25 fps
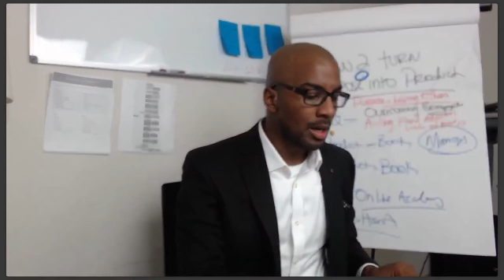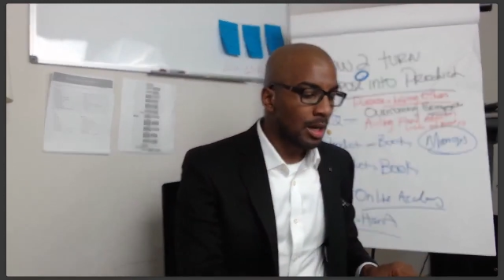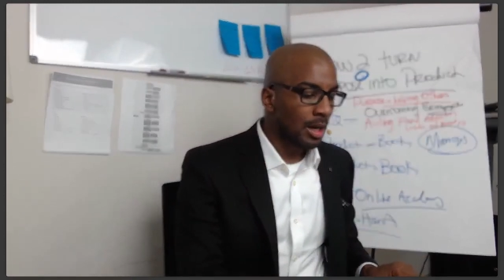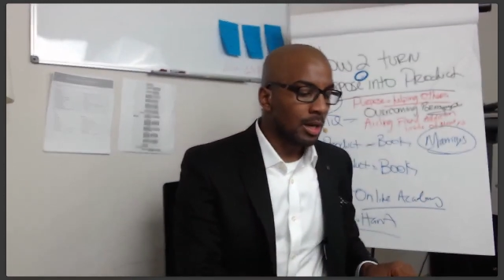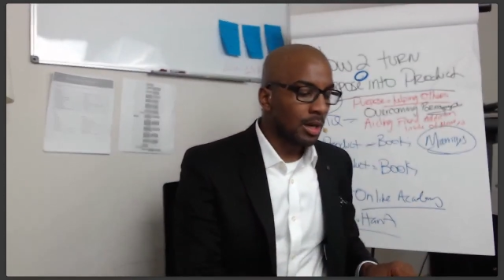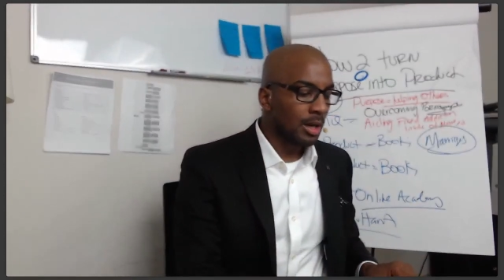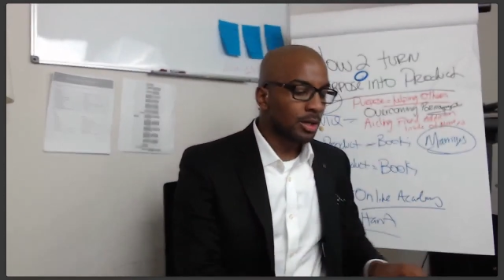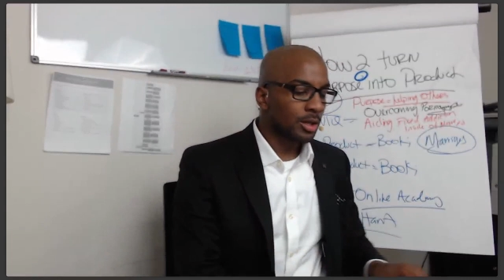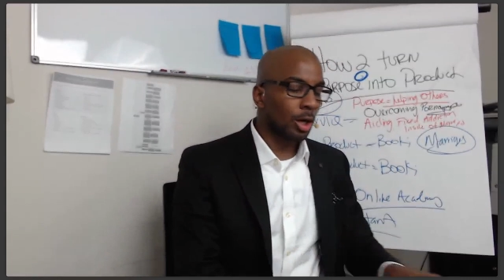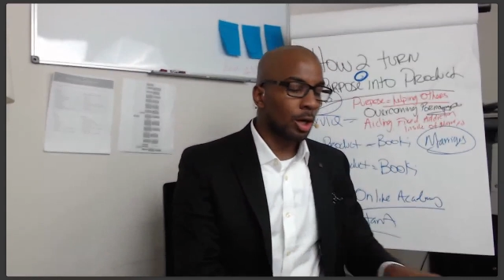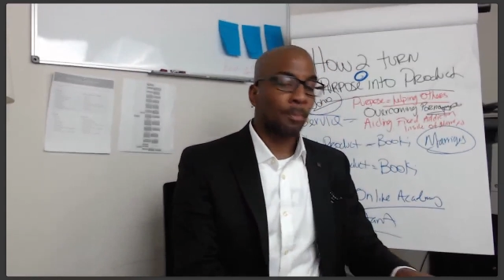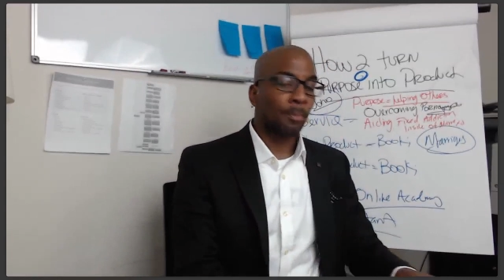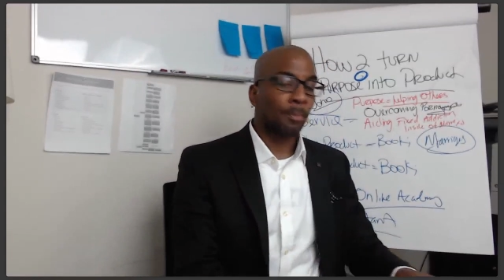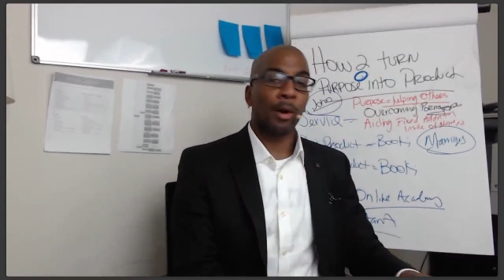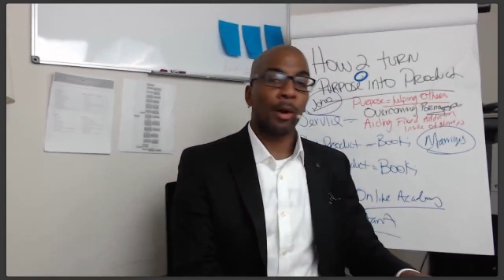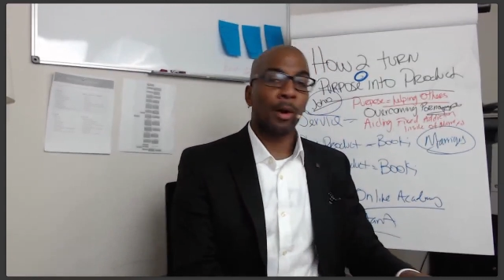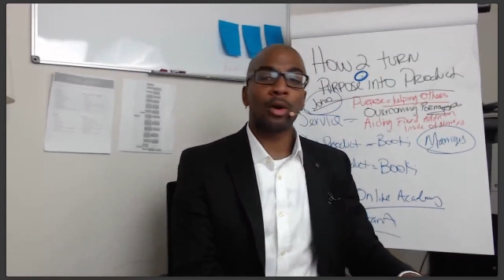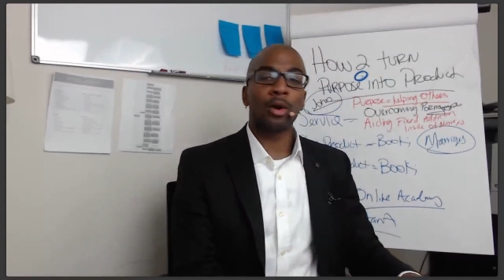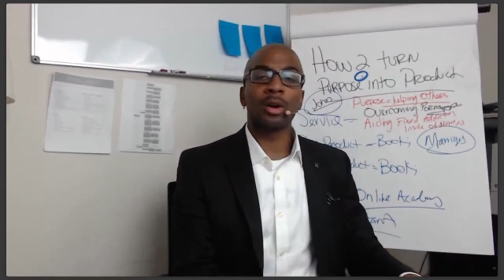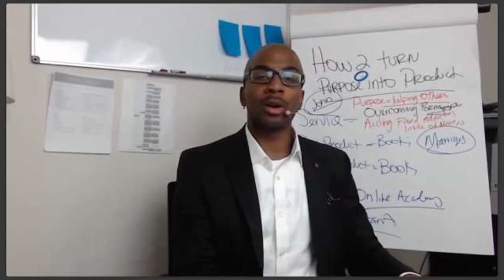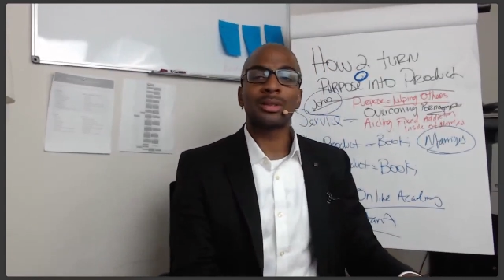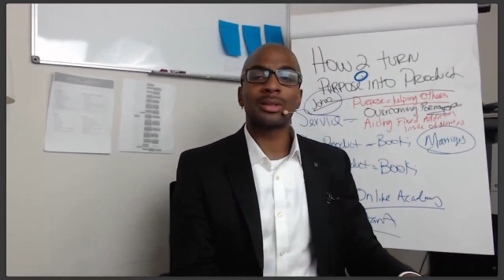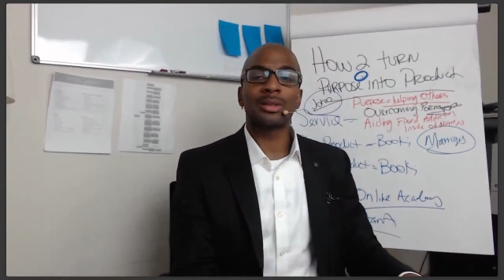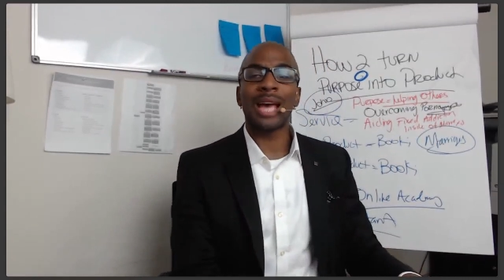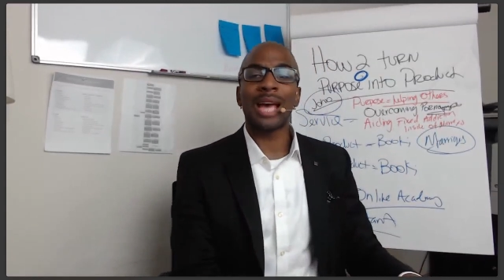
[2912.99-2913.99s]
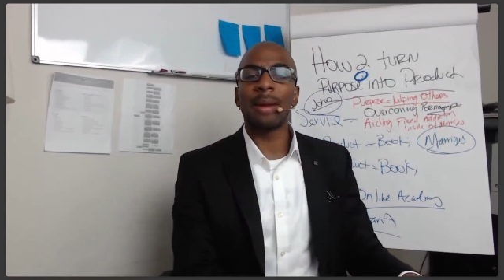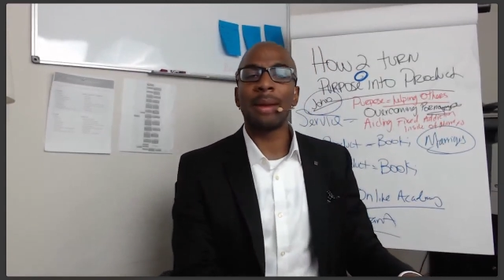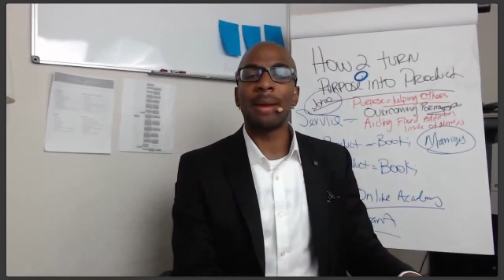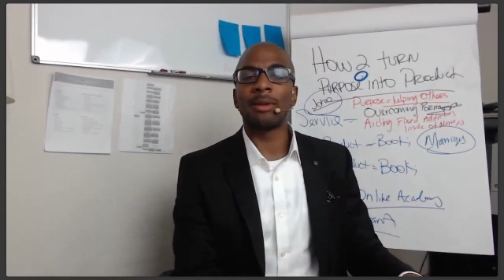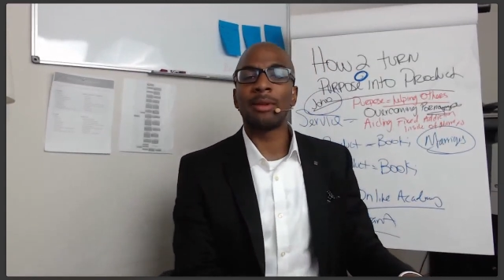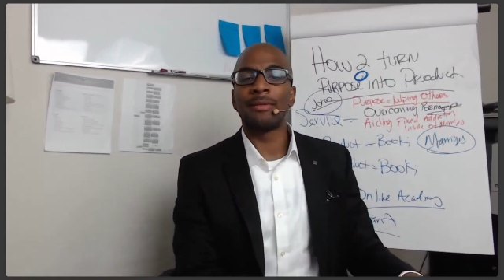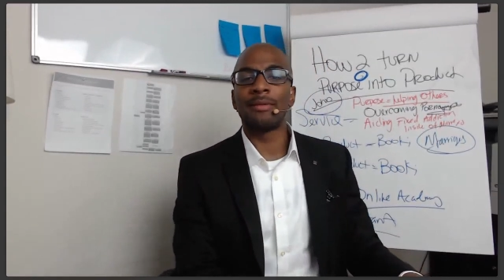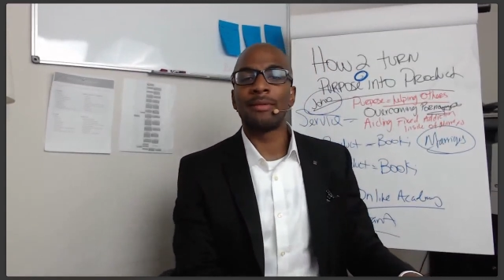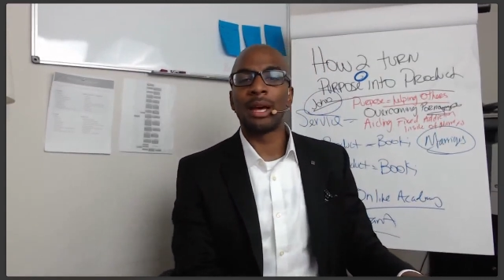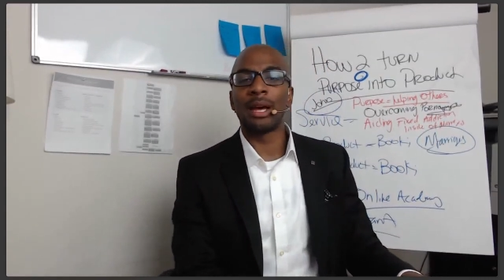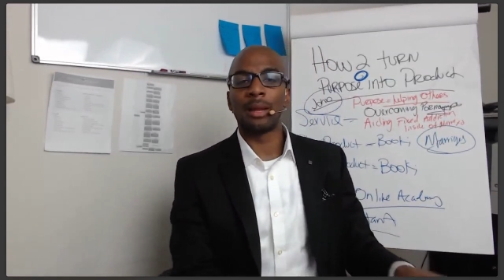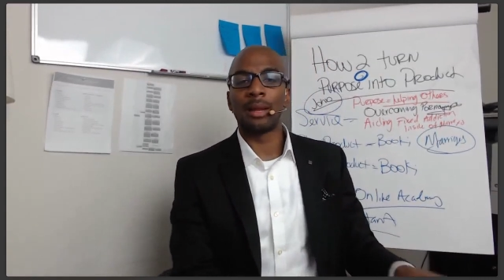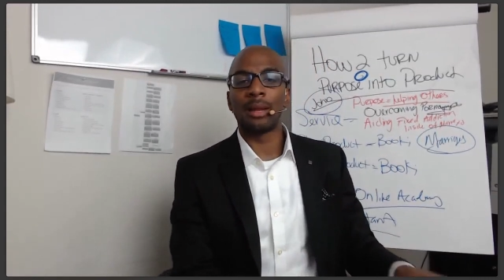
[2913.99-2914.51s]
So prototype
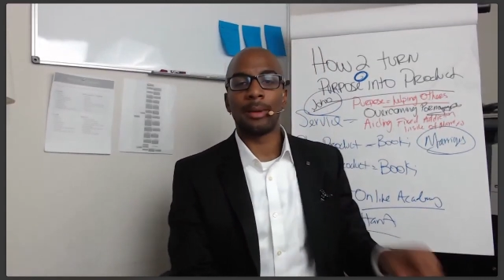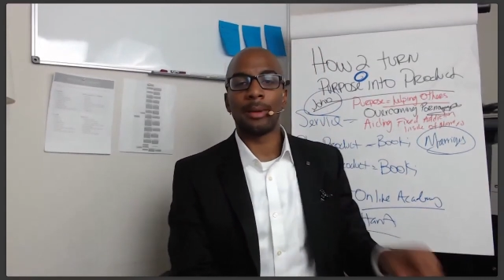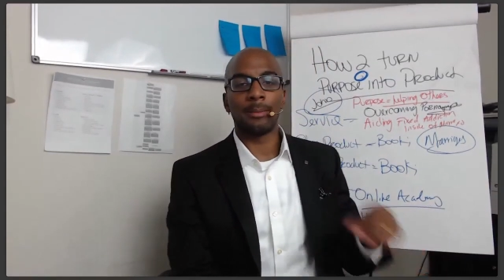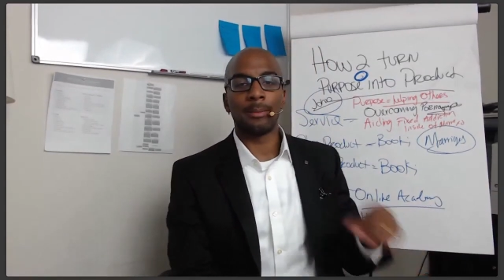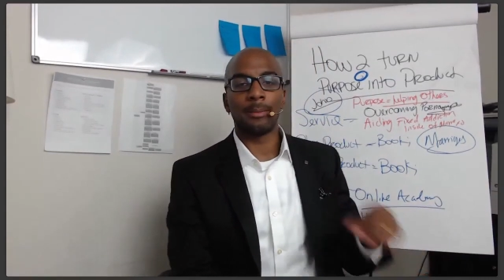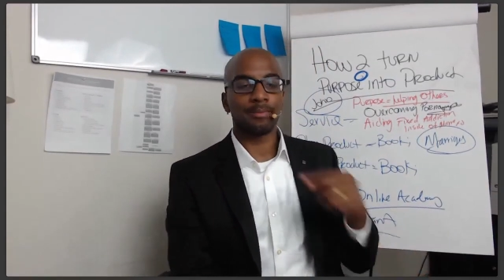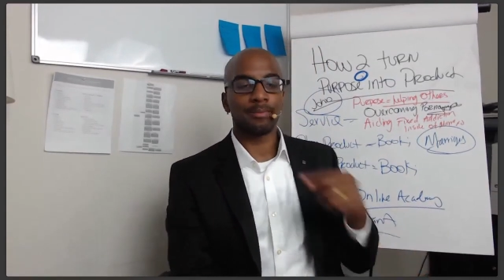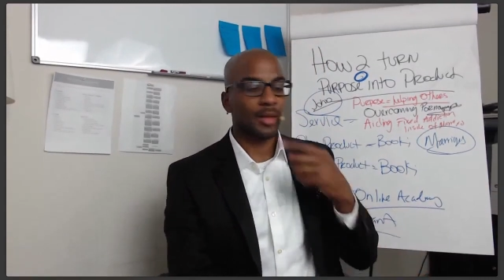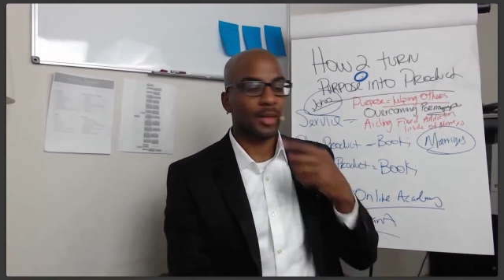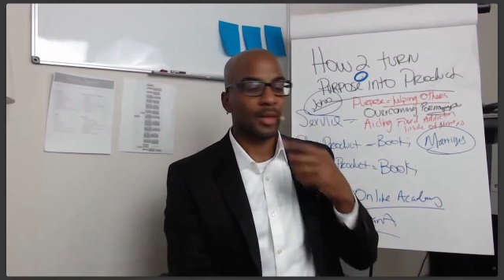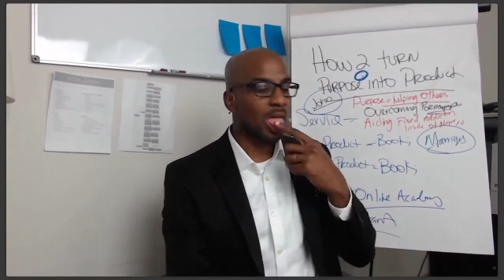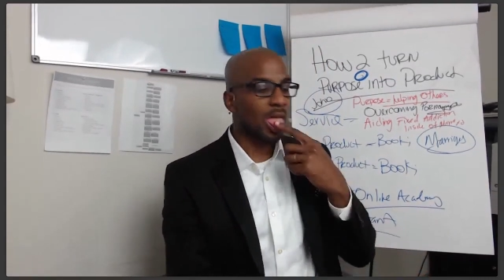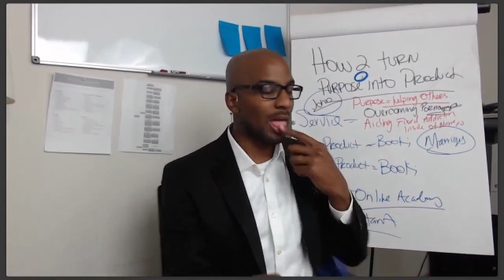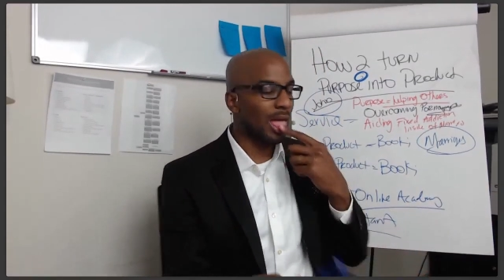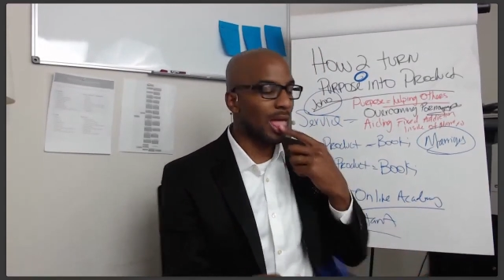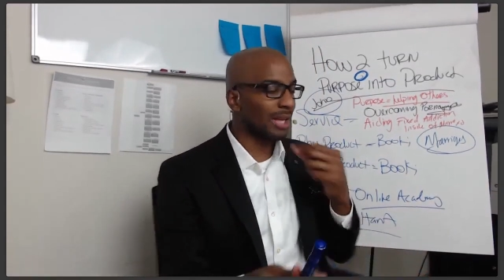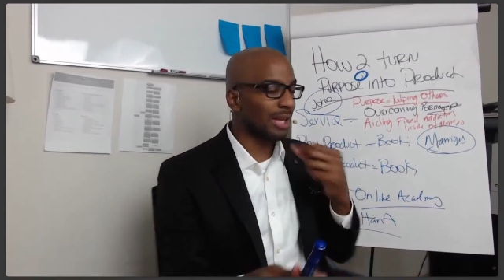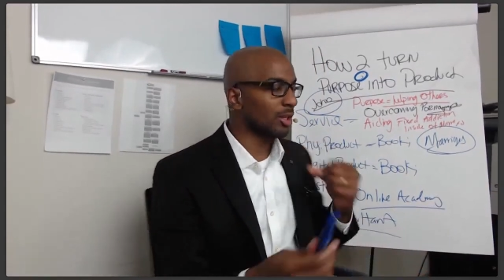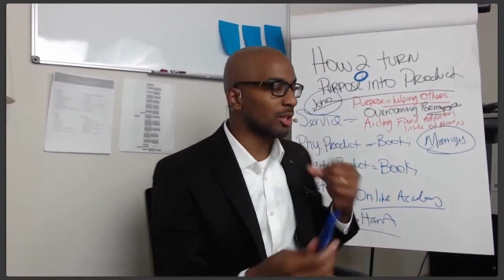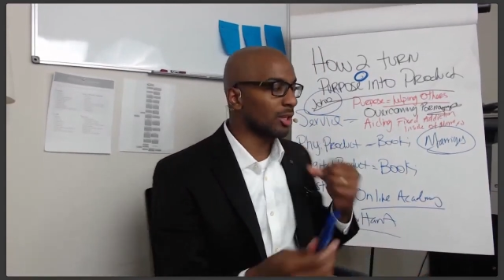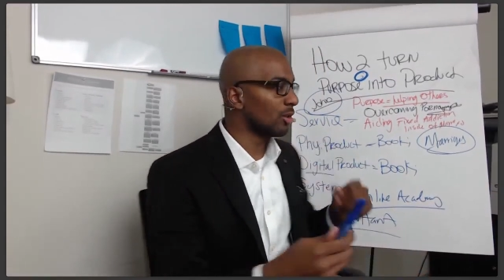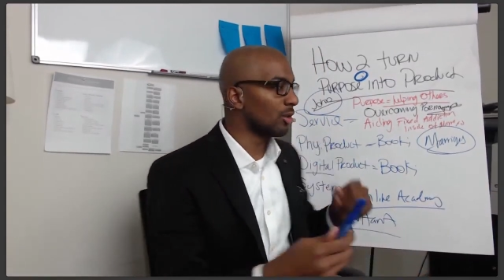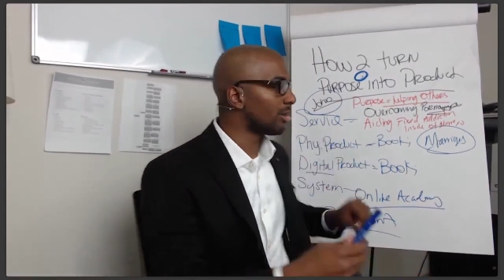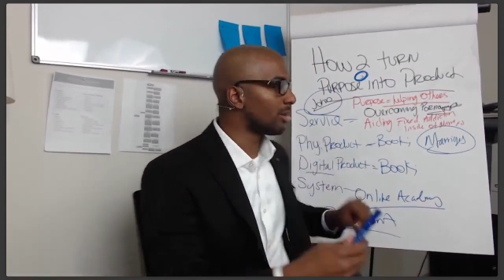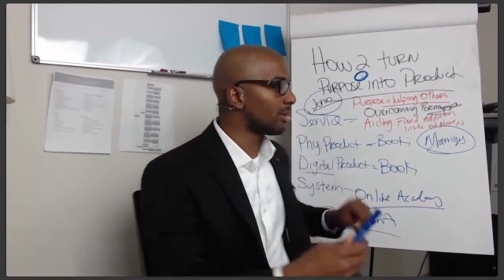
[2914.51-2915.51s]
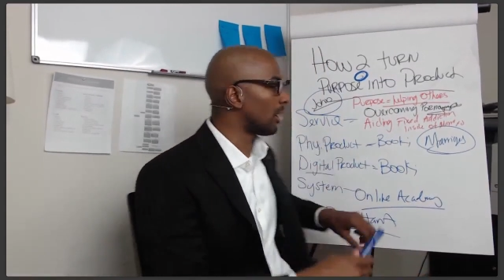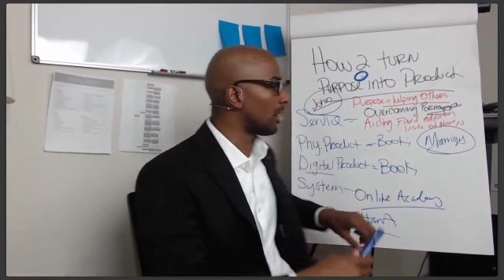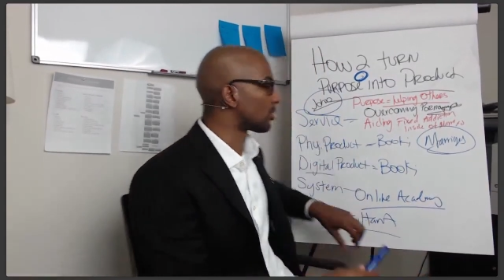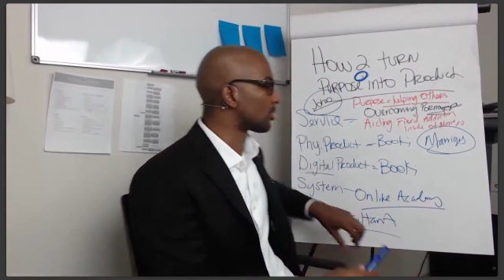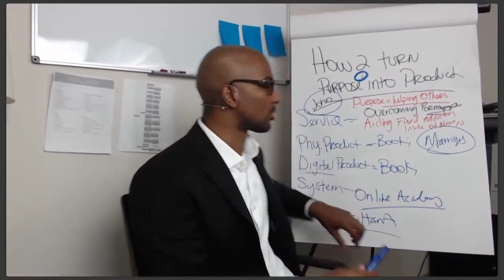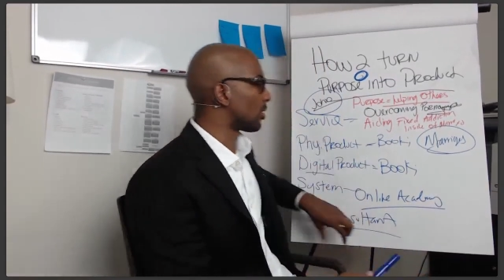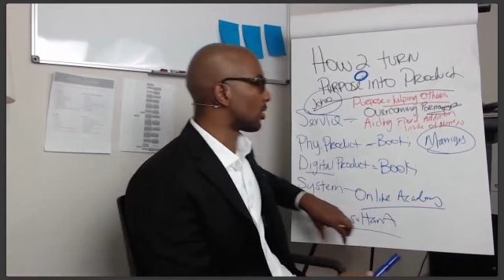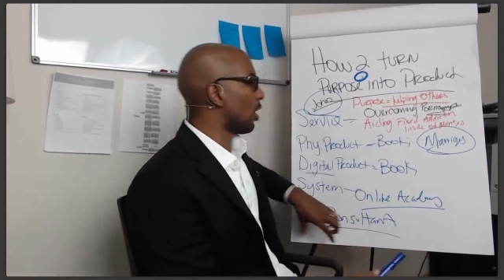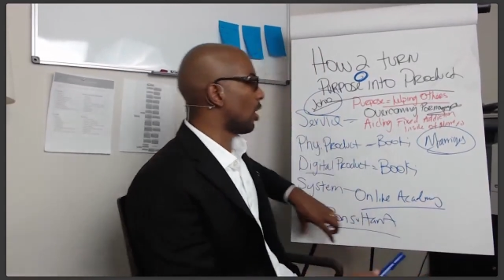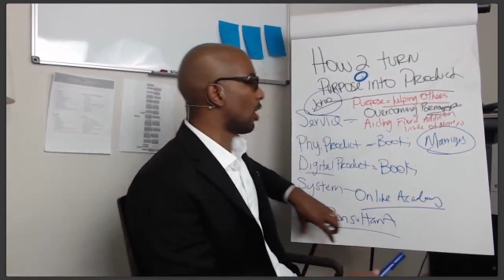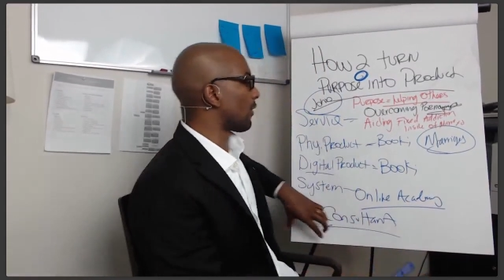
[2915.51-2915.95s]
development. I told you I was going to go over